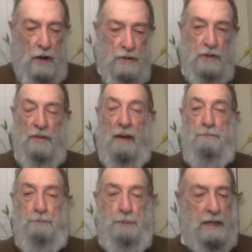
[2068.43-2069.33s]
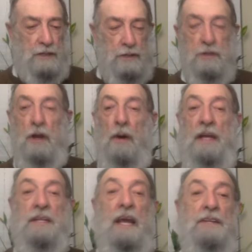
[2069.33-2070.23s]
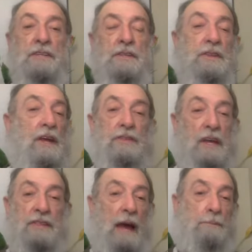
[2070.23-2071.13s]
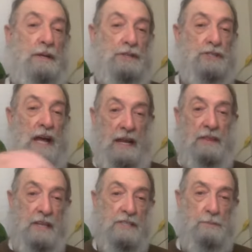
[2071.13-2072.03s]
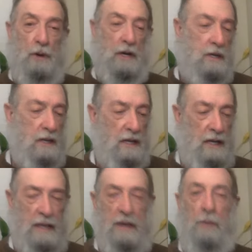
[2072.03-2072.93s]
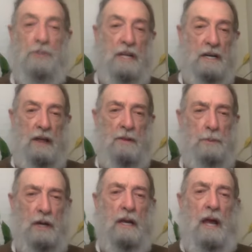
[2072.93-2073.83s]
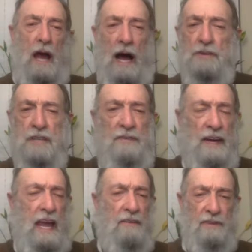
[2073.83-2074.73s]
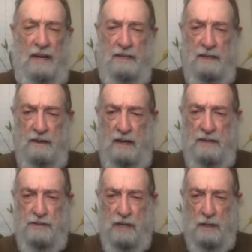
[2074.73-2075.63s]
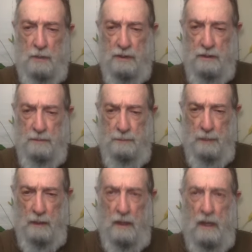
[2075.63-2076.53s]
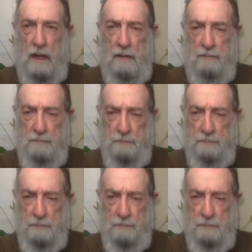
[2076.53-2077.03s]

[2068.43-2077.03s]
so that picture, no, it, it the, the, that picture is not in this book. It, it, it was in another book. I'll see if I can't find it and share it with you. Um,